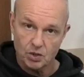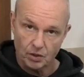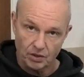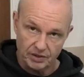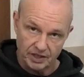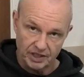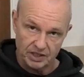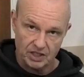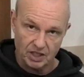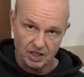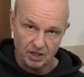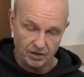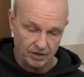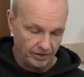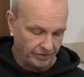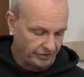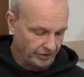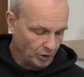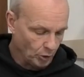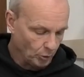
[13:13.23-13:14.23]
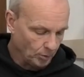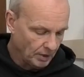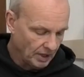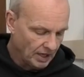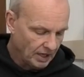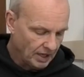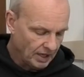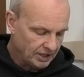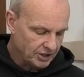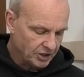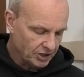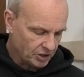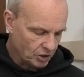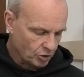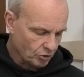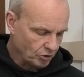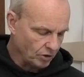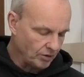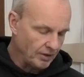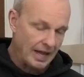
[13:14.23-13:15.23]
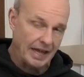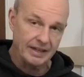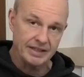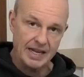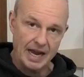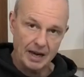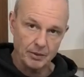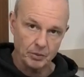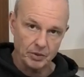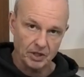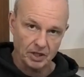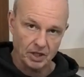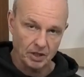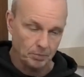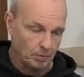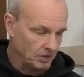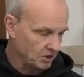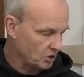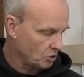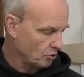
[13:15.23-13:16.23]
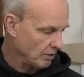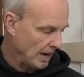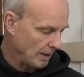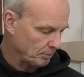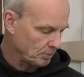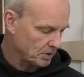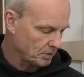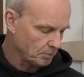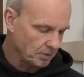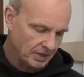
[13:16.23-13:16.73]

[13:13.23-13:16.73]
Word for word: So I'll need to cut the film and just screw that down with a couple of straps.